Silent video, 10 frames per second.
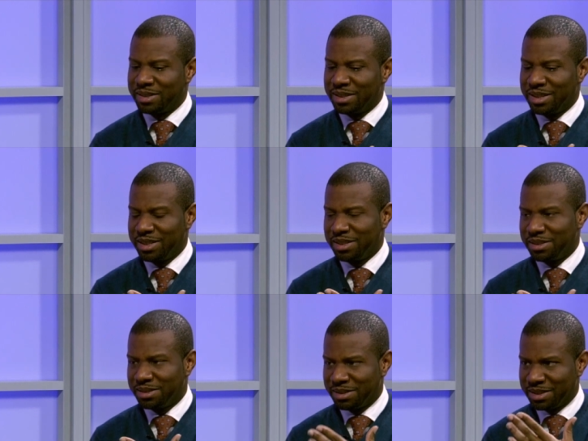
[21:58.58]
he
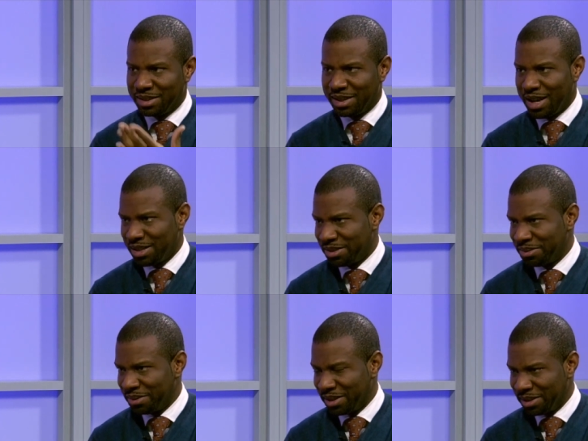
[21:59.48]
got
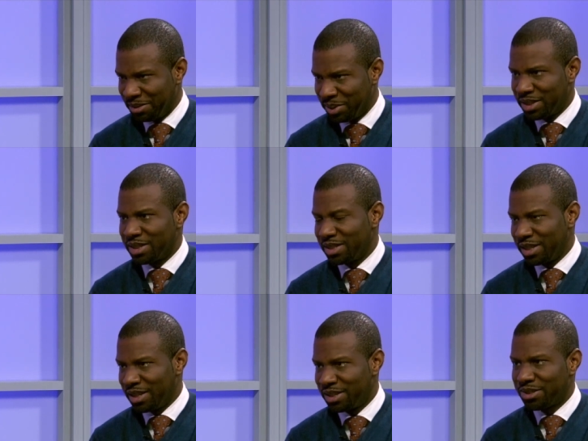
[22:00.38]
a, a position
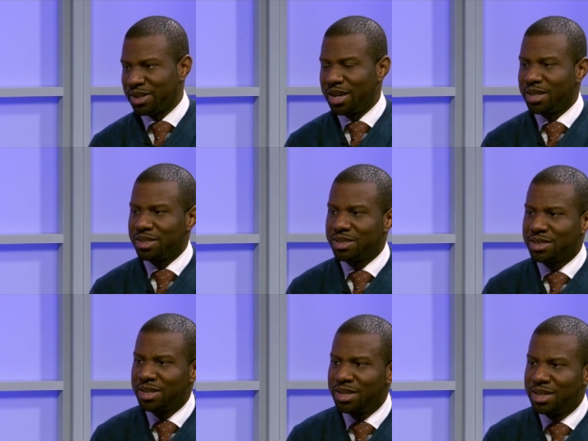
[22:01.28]
at Hunter College
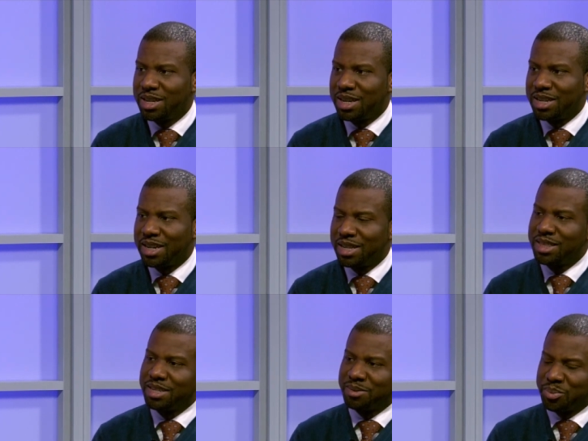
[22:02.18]
and mm.
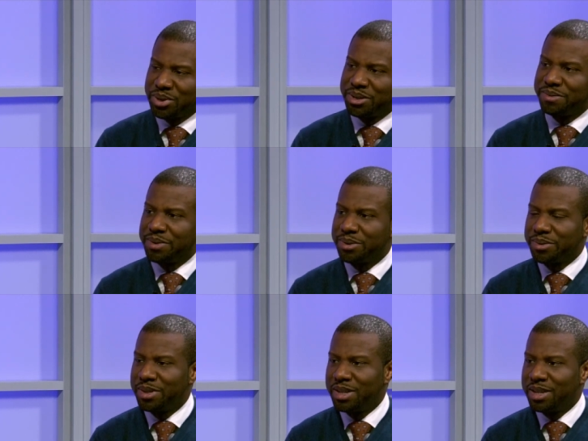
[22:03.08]
then Prairie View.